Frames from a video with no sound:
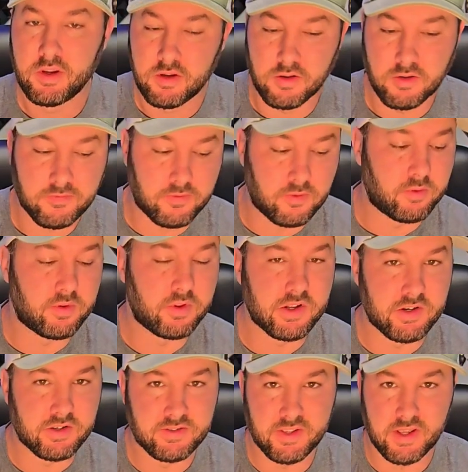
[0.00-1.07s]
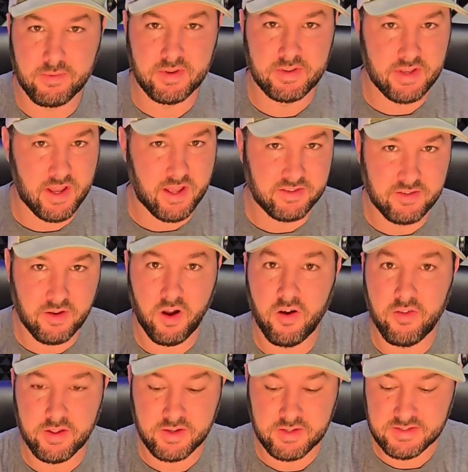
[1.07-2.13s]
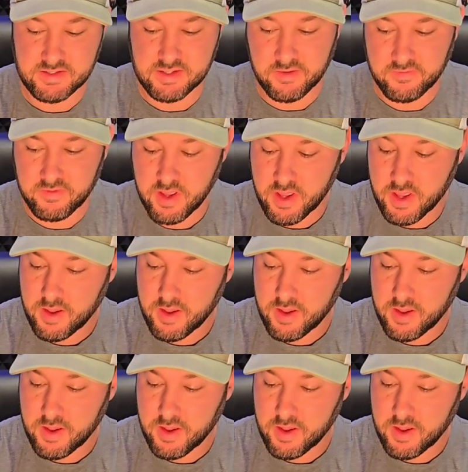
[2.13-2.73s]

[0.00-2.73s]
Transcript: four-wheelers, side-by-sides, all that good stuff.